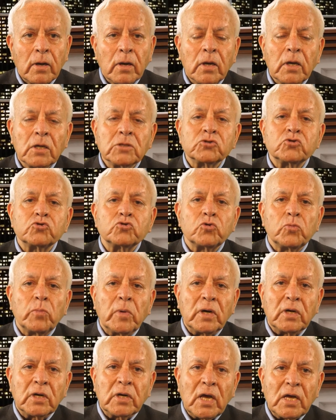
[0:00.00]

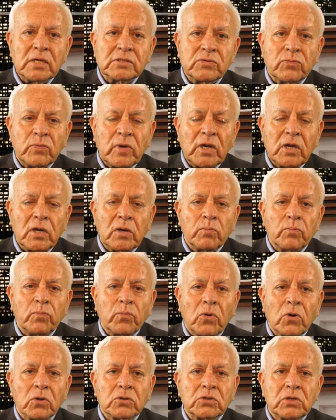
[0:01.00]
instrument, as a very
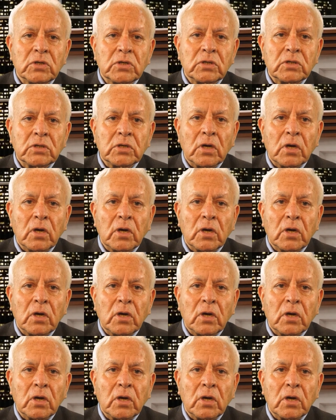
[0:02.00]
important